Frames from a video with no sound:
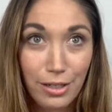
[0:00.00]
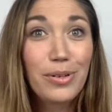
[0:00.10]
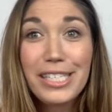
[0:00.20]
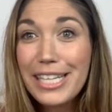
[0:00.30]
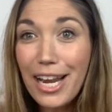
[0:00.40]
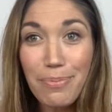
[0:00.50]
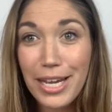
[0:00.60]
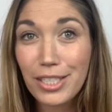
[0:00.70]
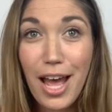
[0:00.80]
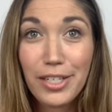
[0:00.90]
So instead of
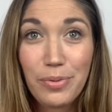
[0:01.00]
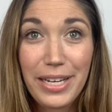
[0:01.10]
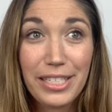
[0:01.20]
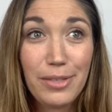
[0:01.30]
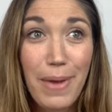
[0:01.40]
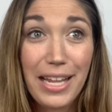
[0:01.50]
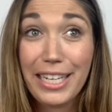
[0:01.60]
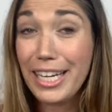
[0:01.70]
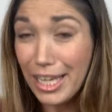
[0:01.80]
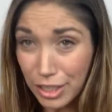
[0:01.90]
being taught to read and spell
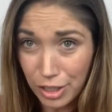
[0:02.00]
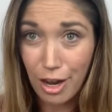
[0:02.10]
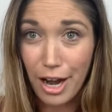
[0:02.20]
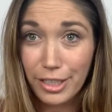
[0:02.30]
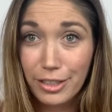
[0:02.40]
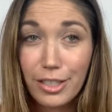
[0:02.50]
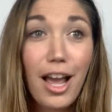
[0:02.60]
in kindergarten